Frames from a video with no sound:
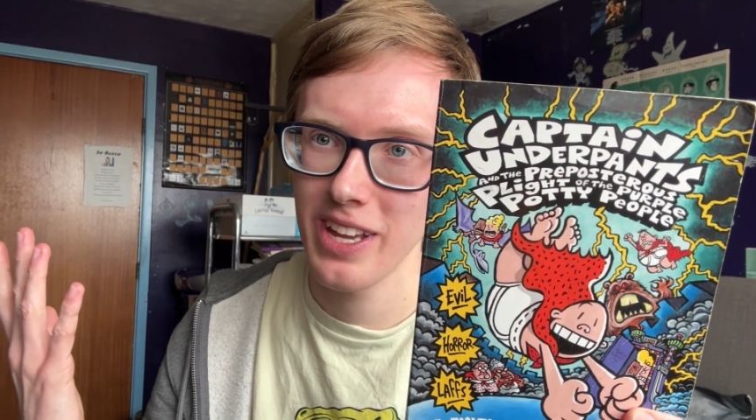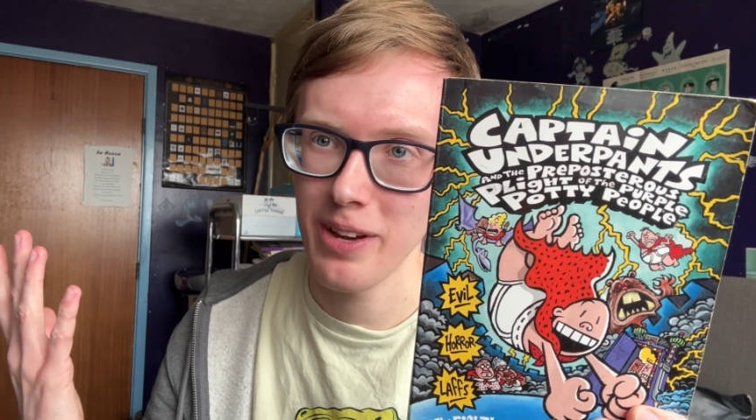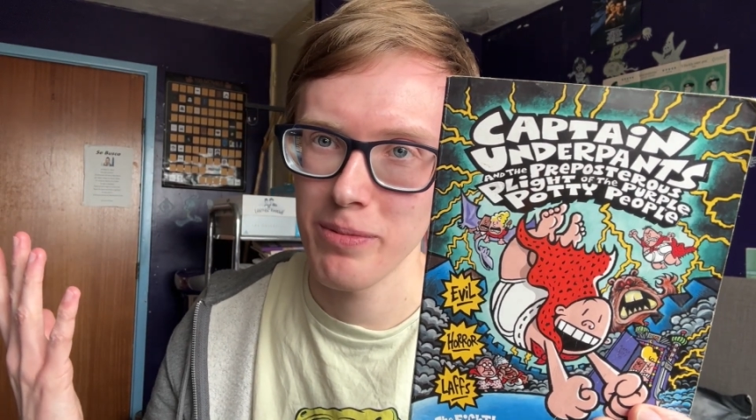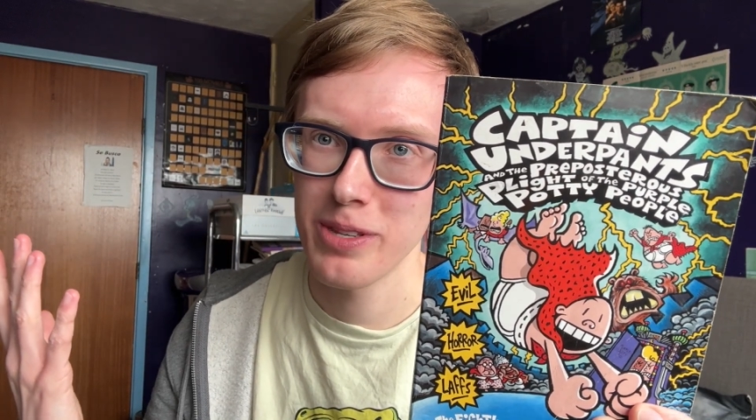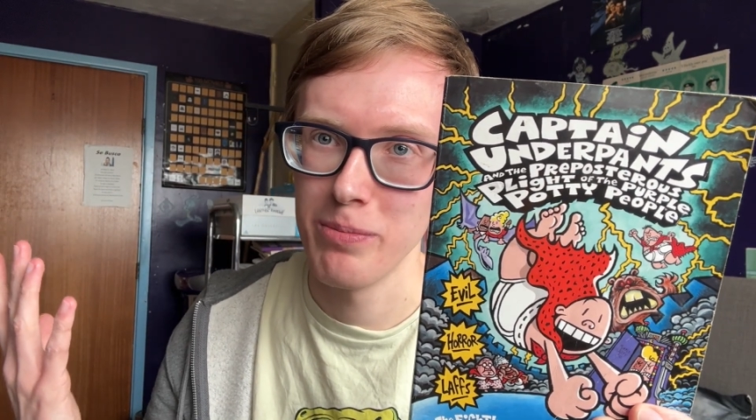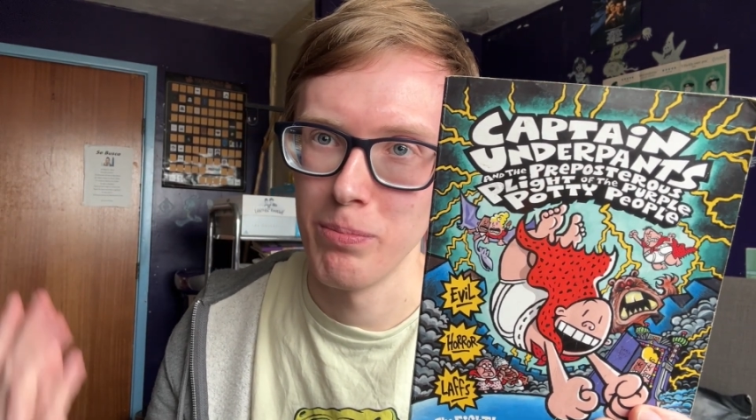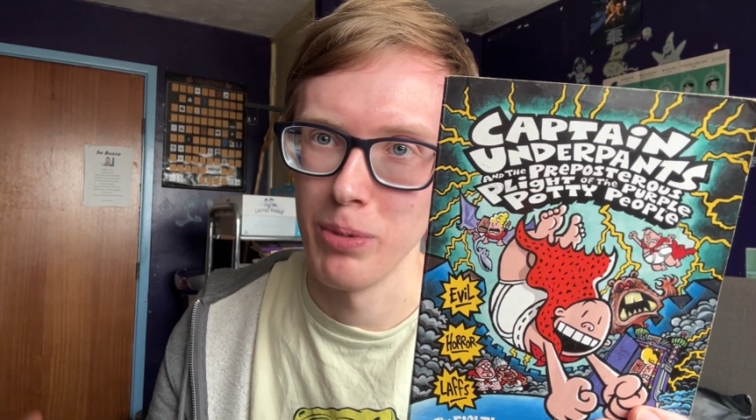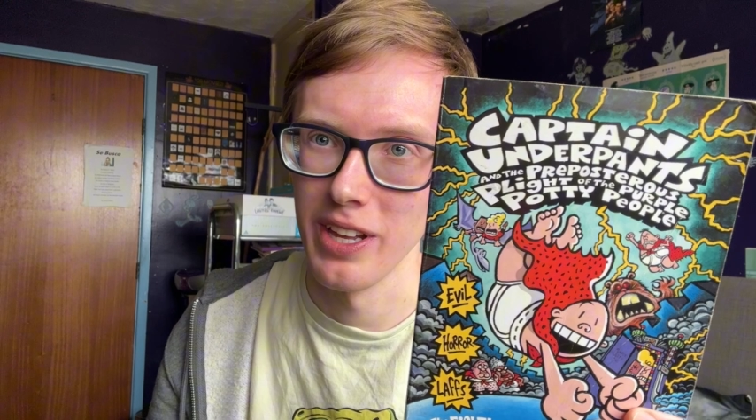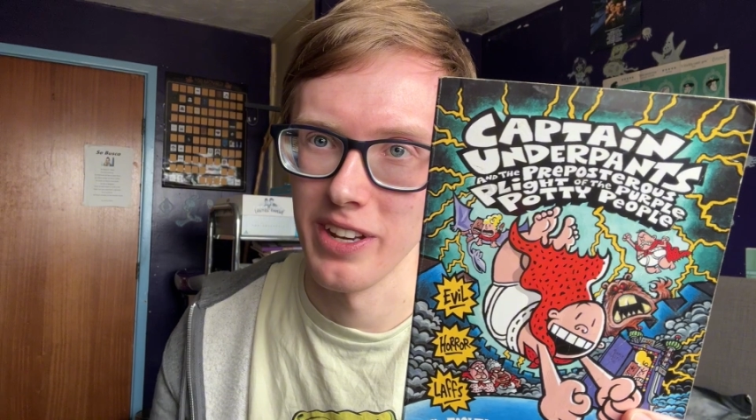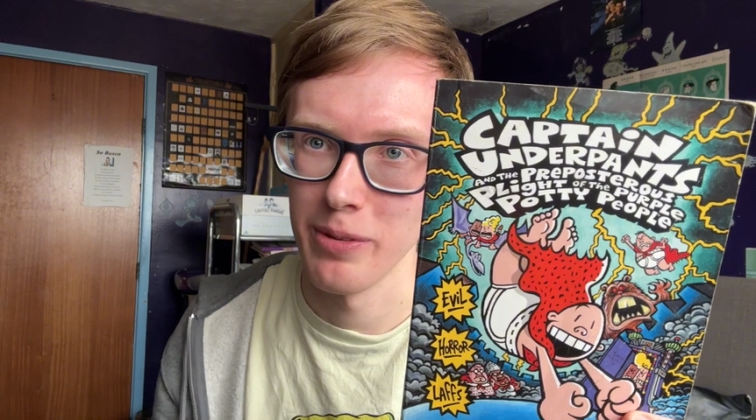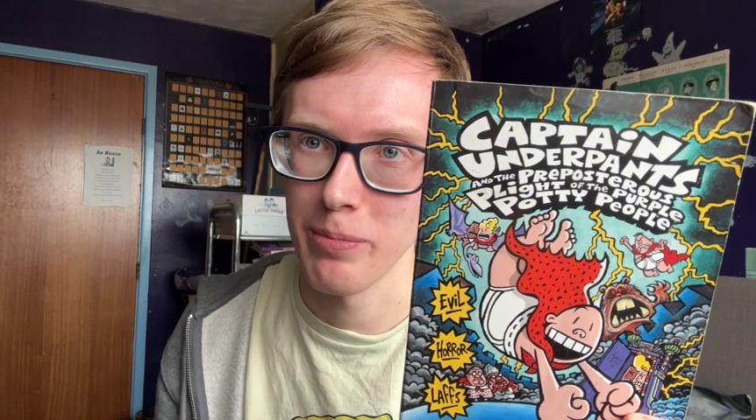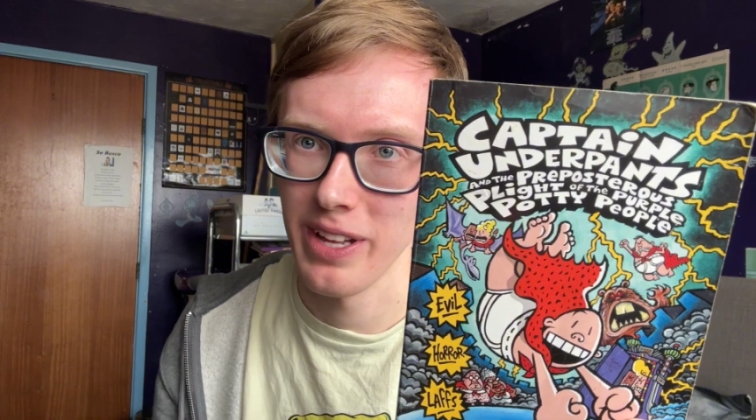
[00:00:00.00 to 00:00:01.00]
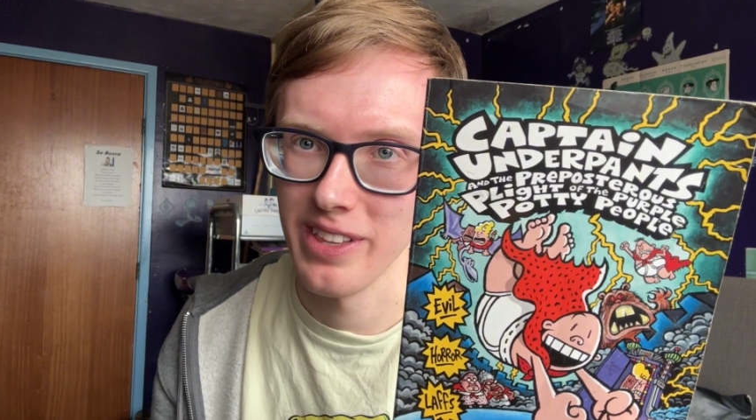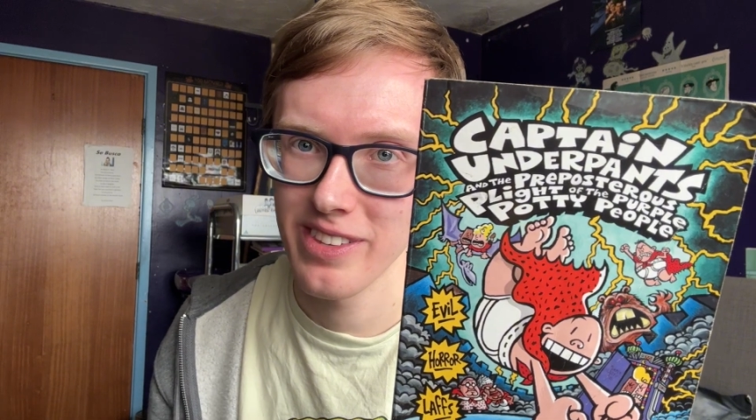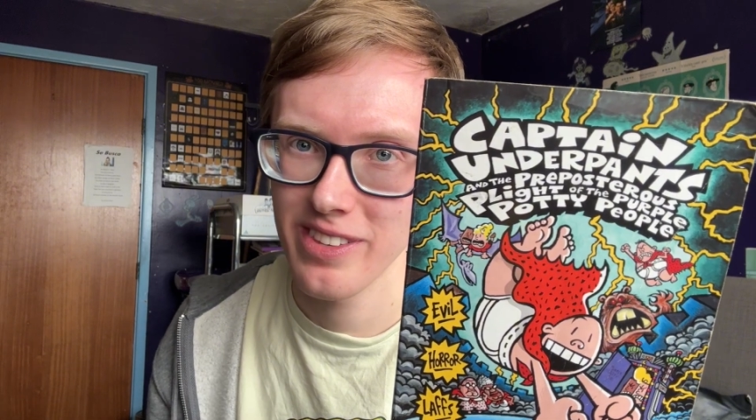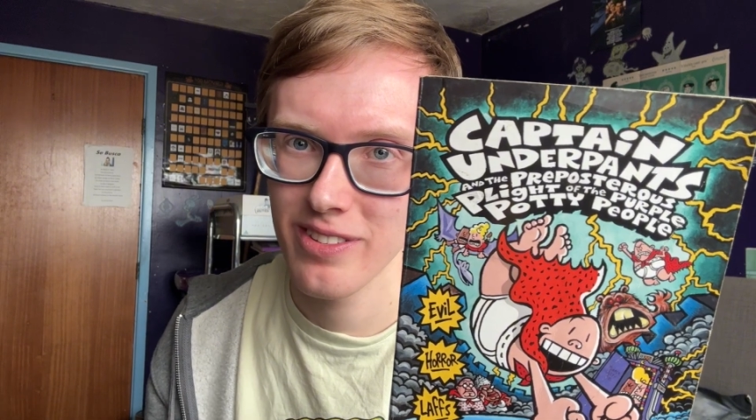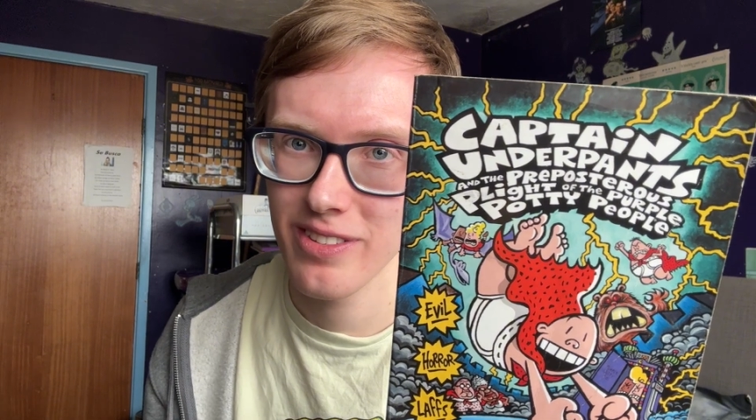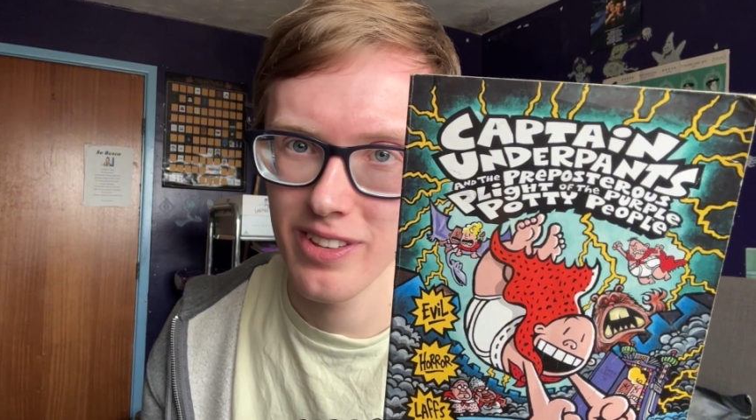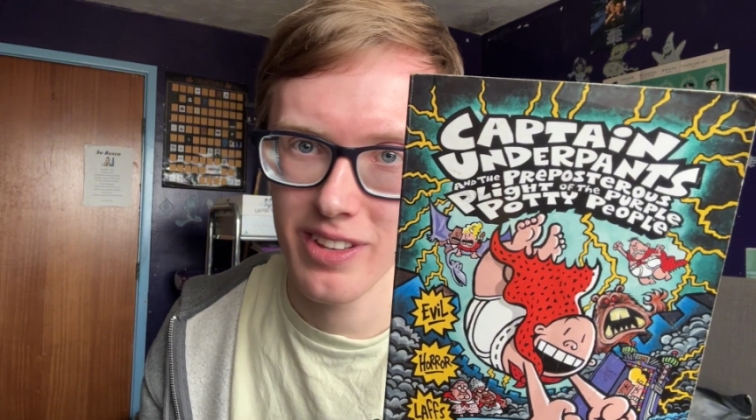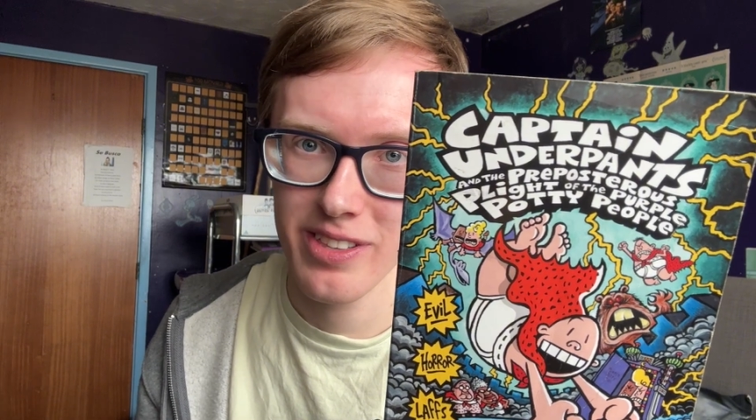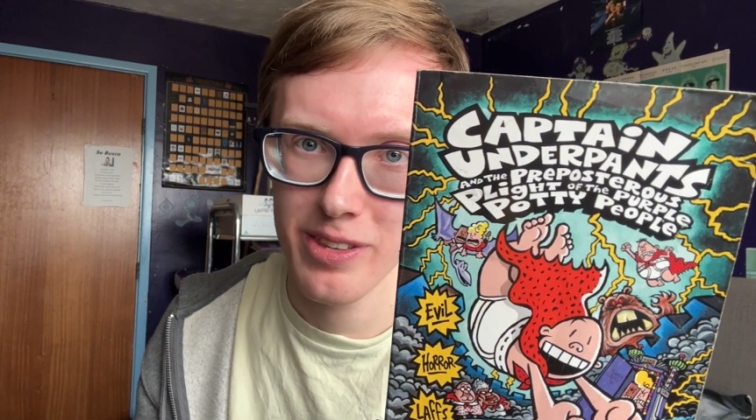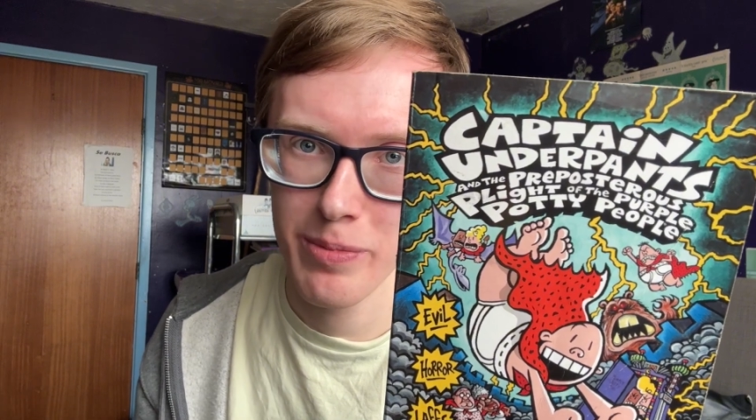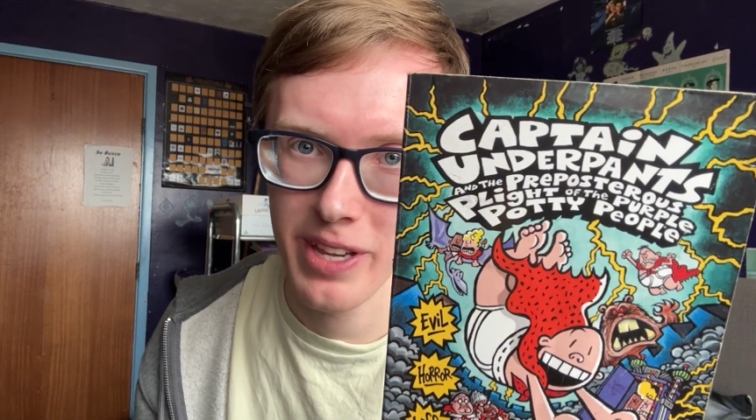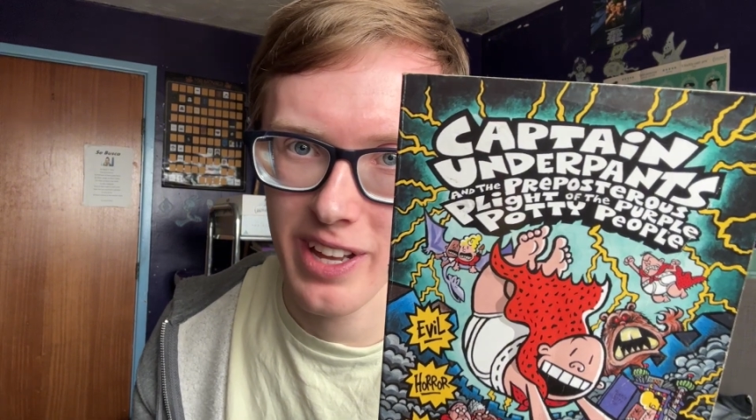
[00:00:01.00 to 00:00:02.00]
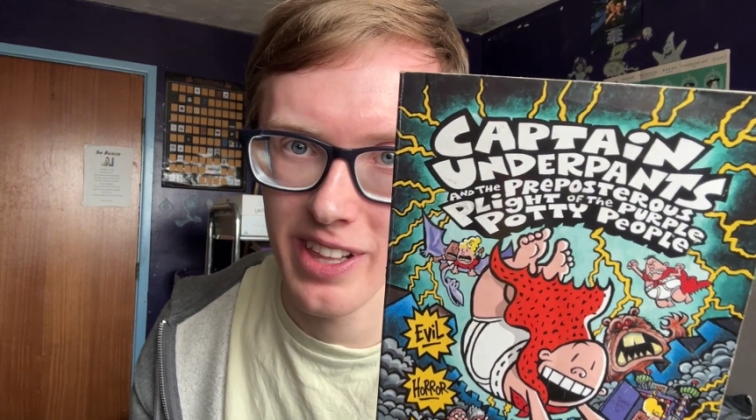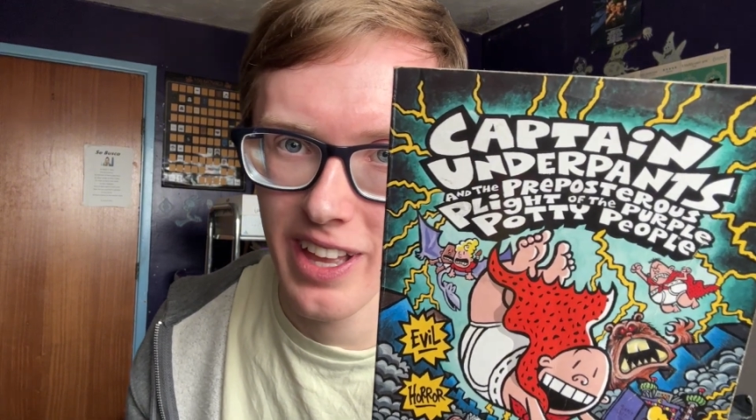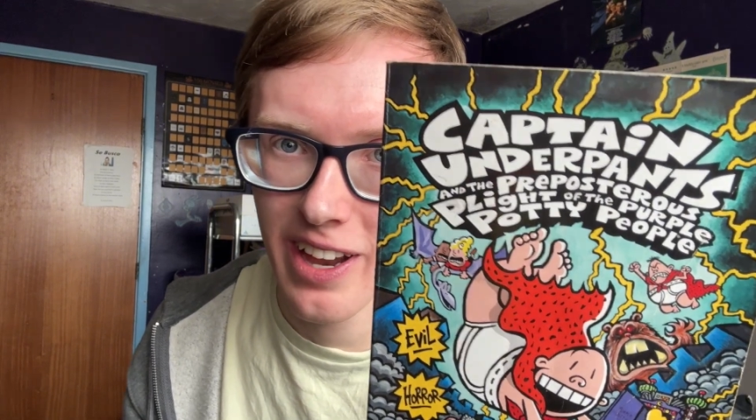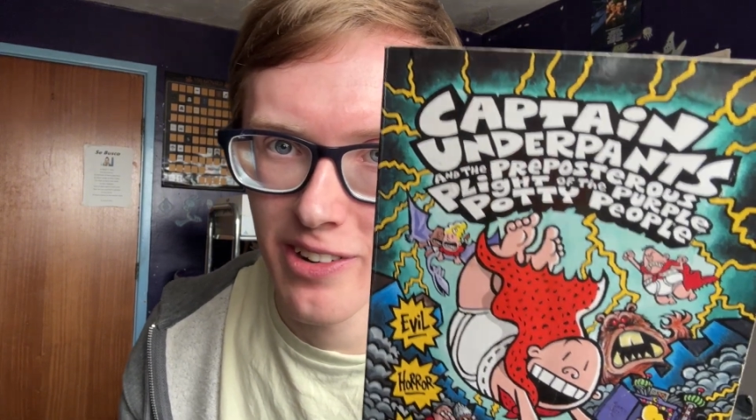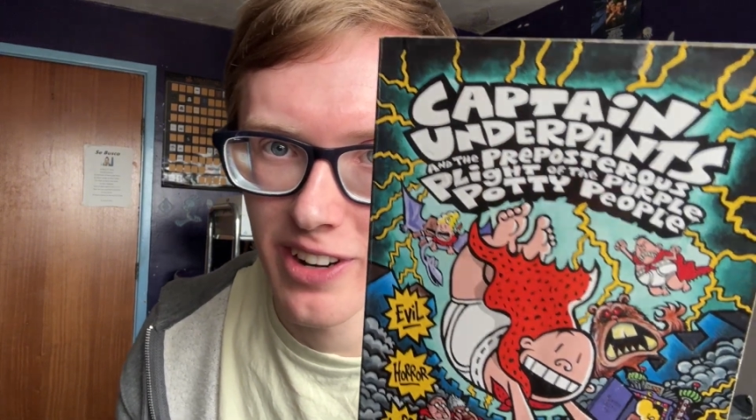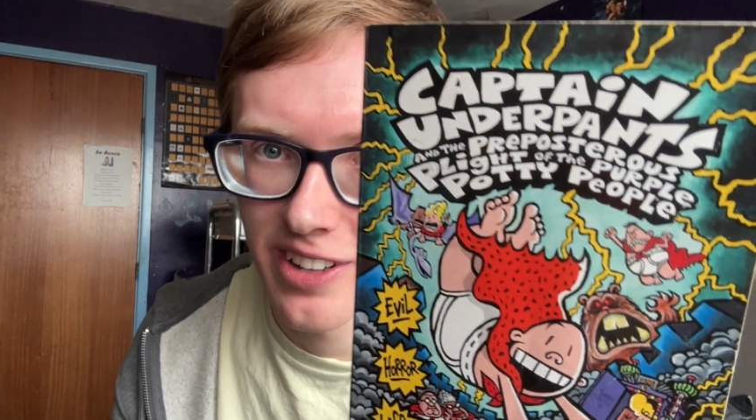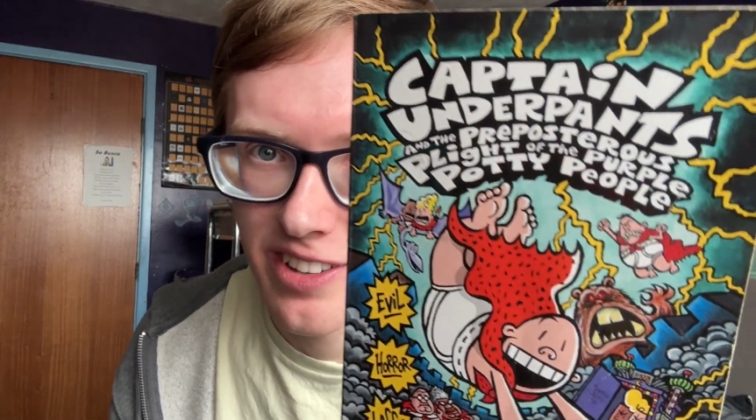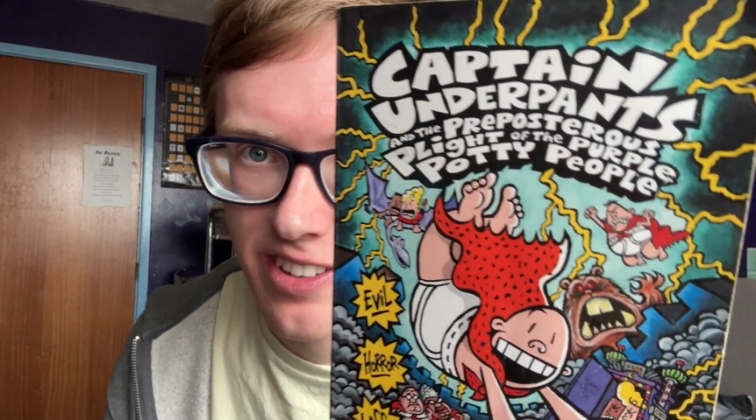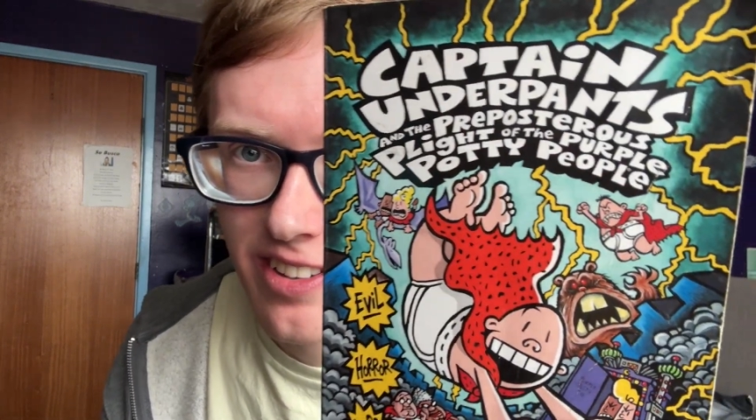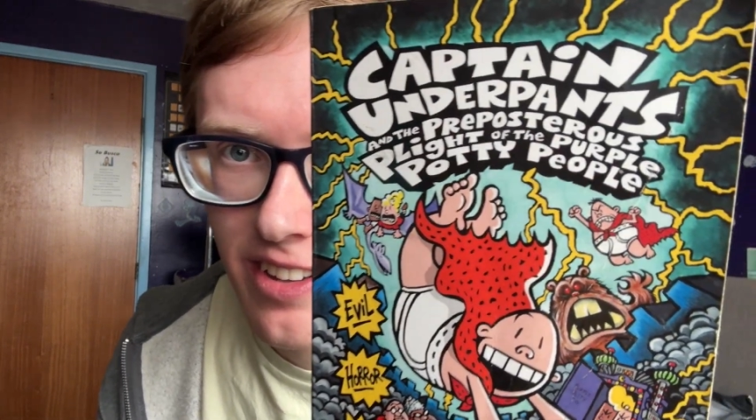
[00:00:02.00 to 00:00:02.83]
Captain Blunderpants to be hilarious.